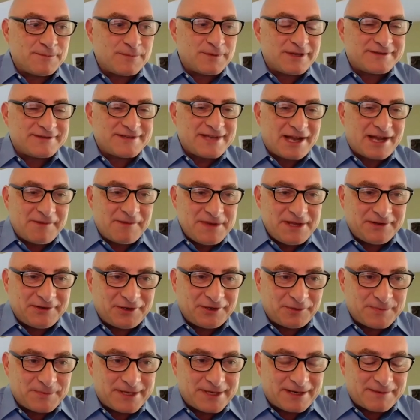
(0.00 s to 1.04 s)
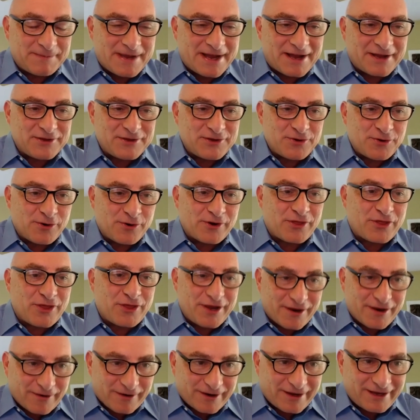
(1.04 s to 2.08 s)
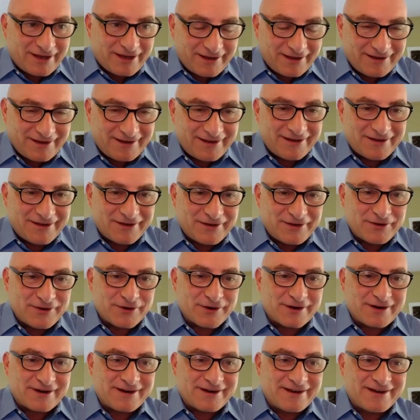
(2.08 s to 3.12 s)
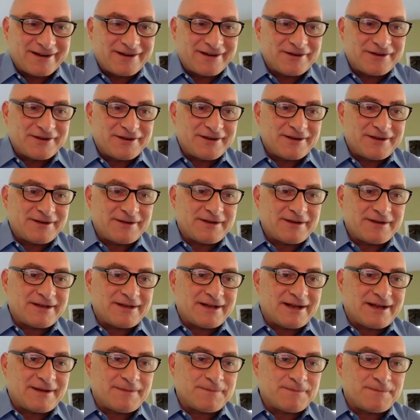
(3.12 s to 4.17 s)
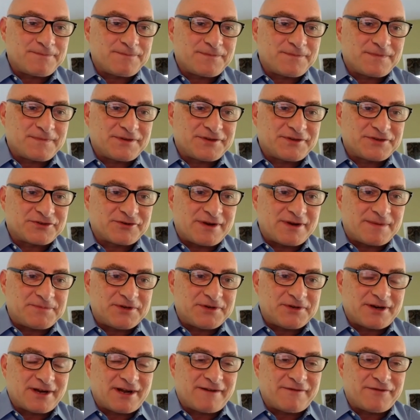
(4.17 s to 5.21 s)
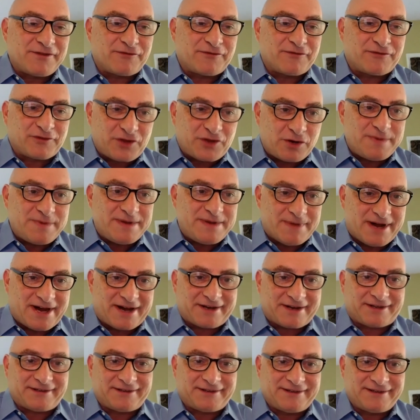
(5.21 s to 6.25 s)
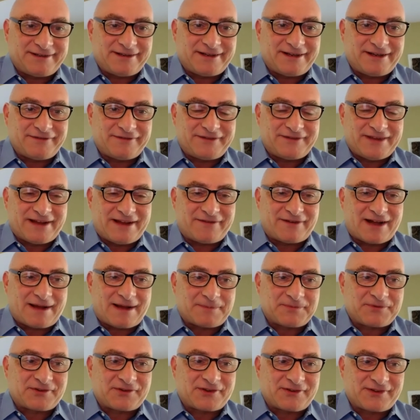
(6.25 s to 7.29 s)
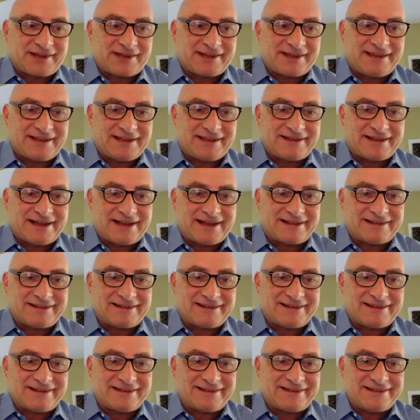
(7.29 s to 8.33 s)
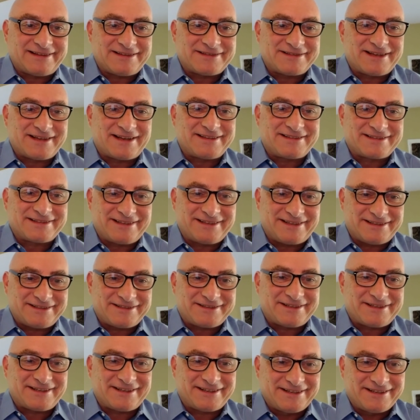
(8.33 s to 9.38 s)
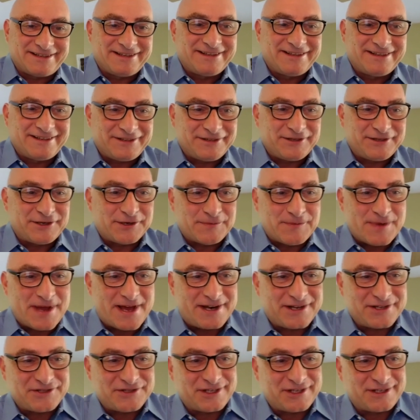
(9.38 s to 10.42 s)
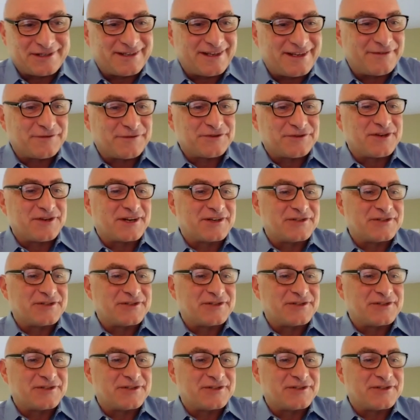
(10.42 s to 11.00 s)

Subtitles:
tell me a little bit about your theory, your descriptor of the Floby model of DevOps, because I think that it leads nicely into, managing infrastructure.